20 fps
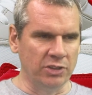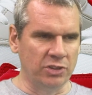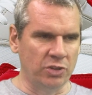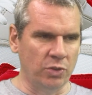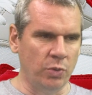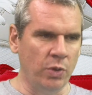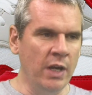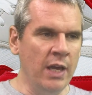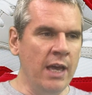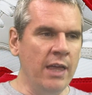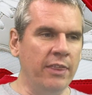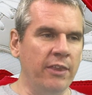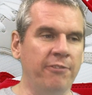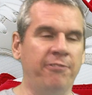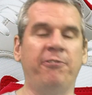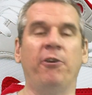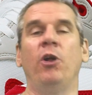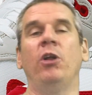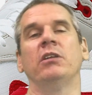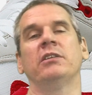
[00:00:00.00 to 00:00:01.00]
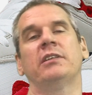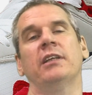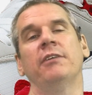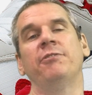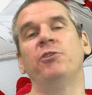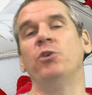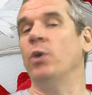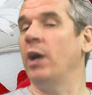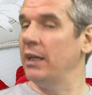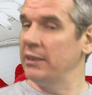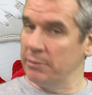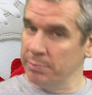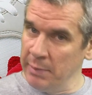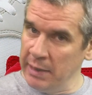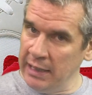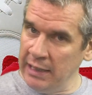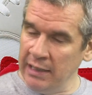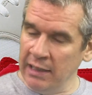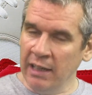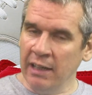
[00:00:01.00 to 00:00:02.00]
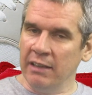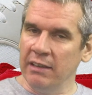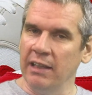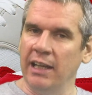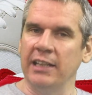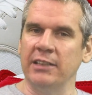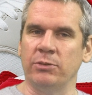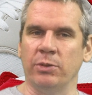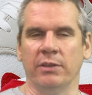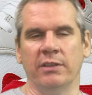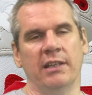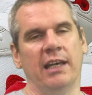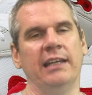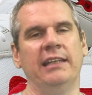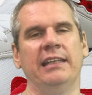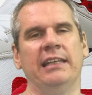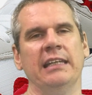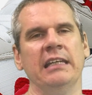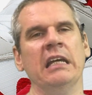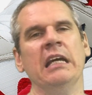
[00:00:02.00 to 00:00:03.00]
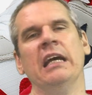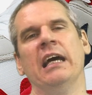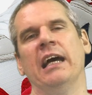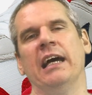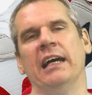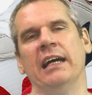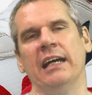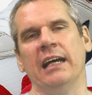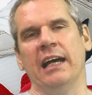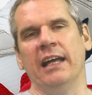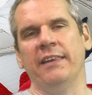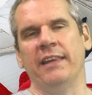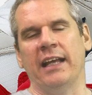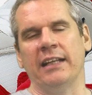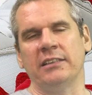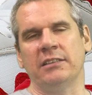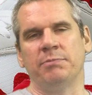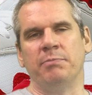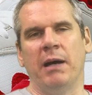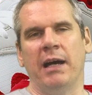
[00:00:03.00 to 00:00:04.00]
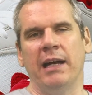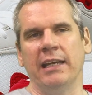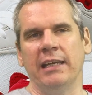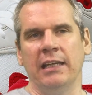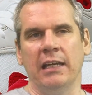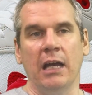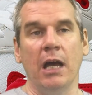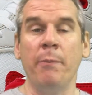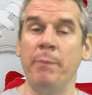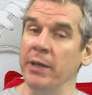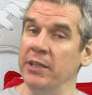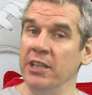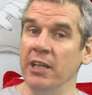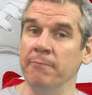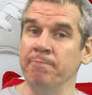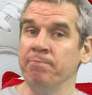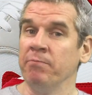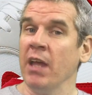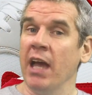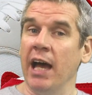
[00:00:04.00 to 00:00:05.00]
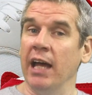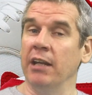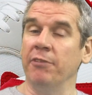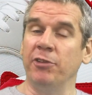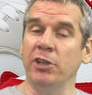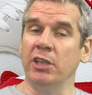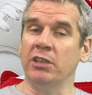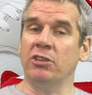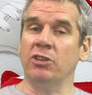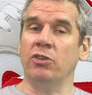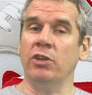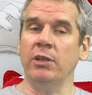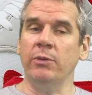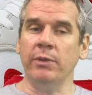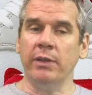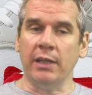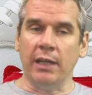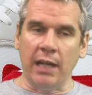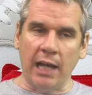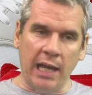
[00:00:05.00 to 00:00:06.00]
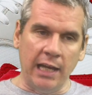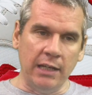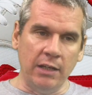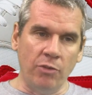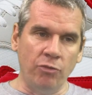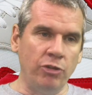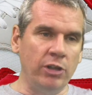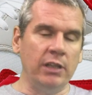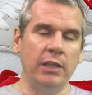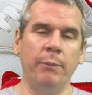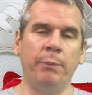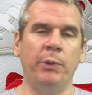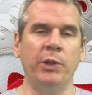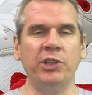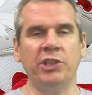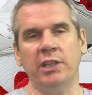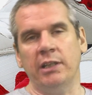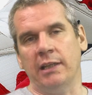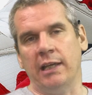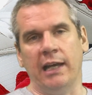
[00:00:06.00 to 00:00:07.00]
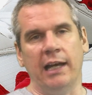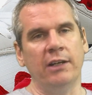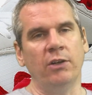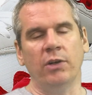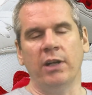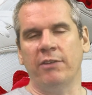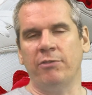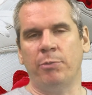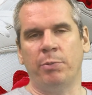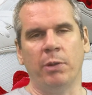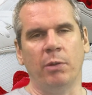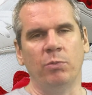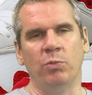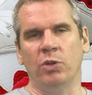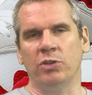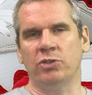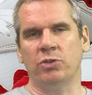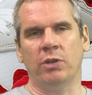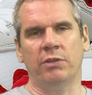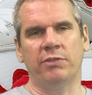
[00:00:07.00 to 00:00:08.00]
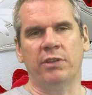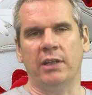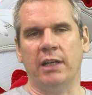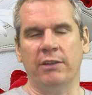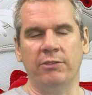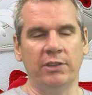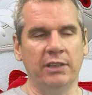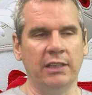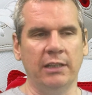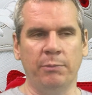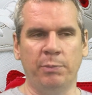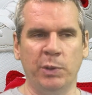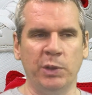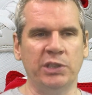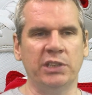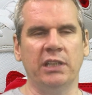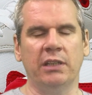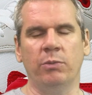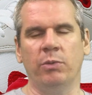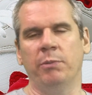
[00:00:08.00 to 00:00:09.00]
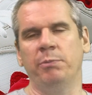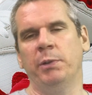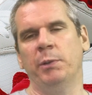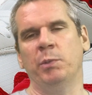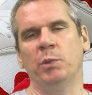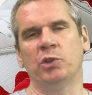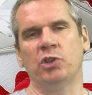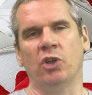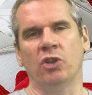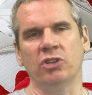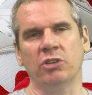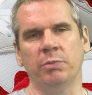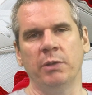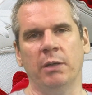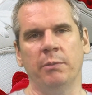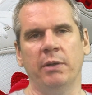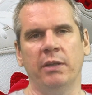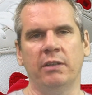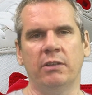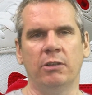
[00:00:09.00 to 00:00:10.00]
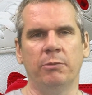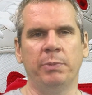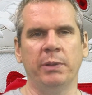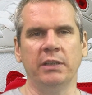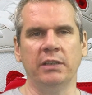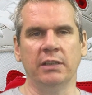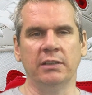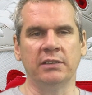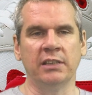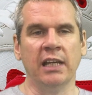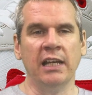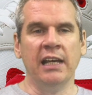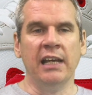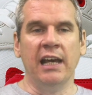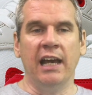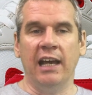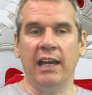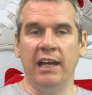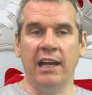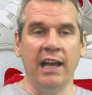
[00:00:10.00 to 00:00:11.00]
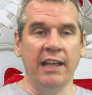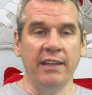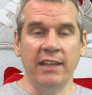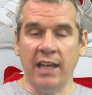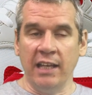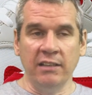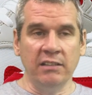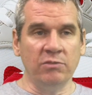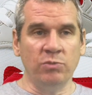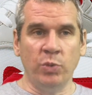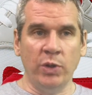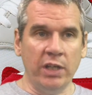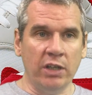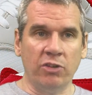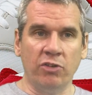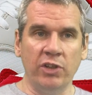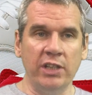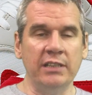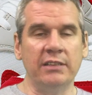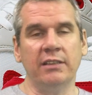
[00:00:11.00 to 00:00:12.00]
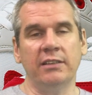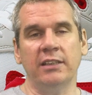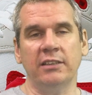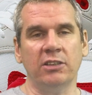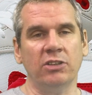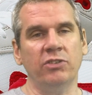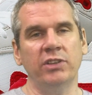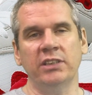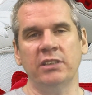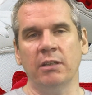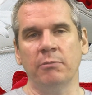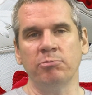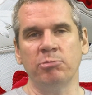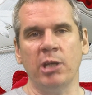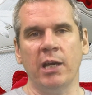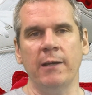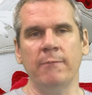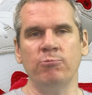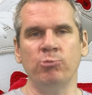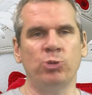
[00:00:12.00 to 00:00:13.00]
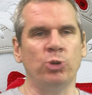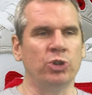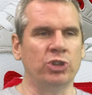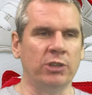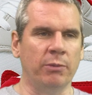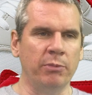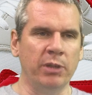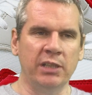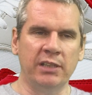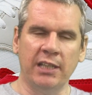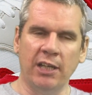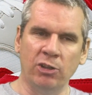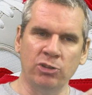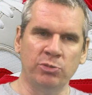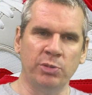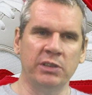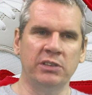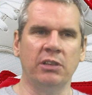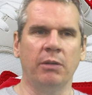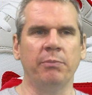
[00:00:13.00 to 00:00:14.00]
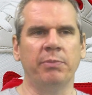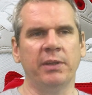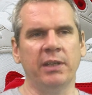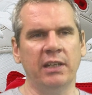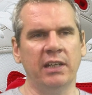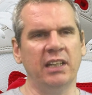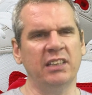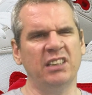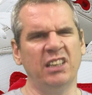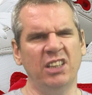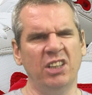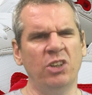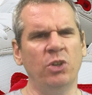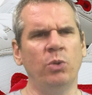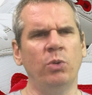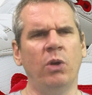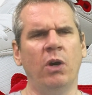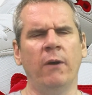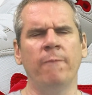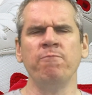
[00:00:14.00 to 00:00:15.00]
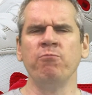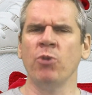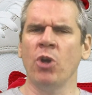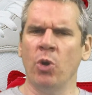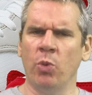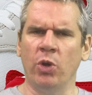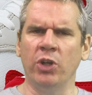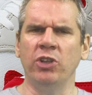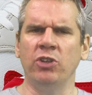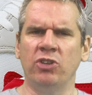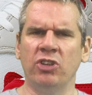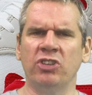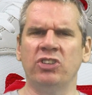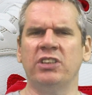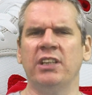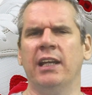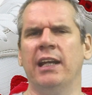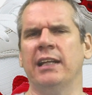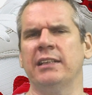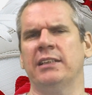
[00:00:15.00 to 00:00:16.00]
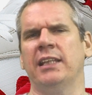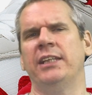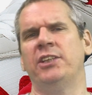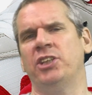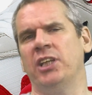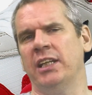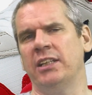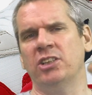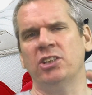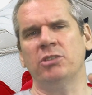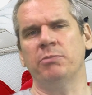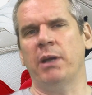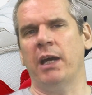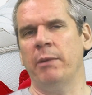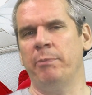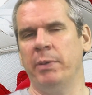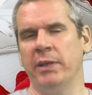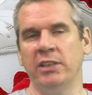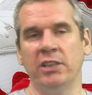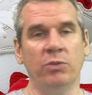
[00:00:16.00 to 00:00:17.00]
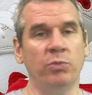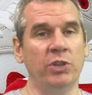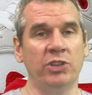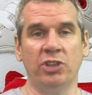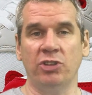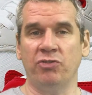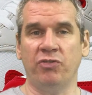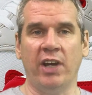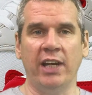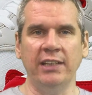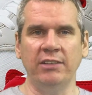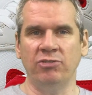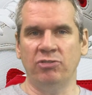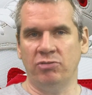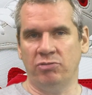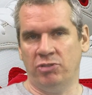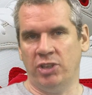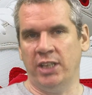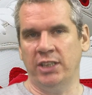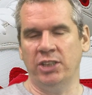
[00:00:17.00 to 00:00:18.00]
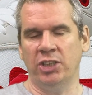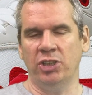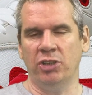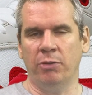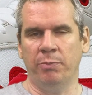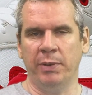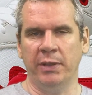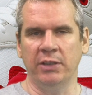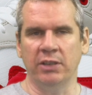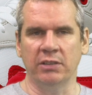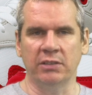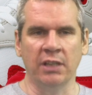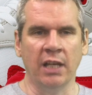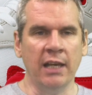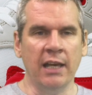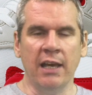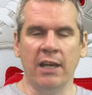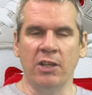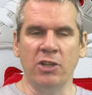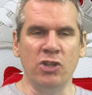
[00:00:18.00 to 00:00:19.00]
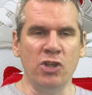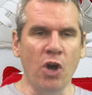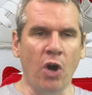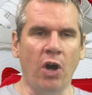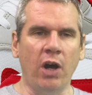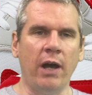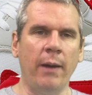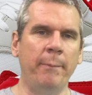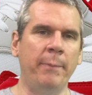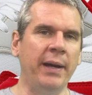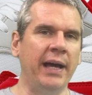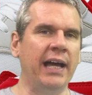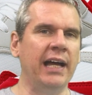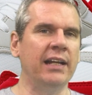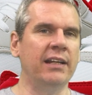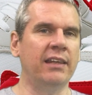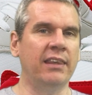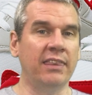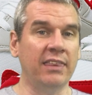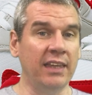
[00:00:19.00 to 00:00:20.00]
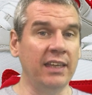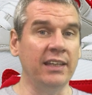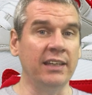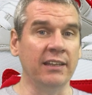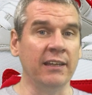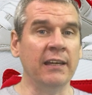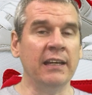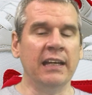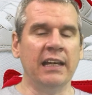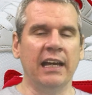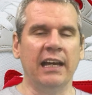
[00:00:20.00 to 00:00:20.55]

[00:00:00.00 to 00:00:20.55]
So the fault, if you ask me, lies with Nike, and that's my opinion. And if you disagree with it, I really appreciate that. I don't have a problem whatsoever. I really appreciate it when people talk to me about their opinions, and we agree to disagree sometimes, or somebody tells me something and I say, you know what you just said actually changes my opinion, which is fine. Changing your opinion's not a bad thing.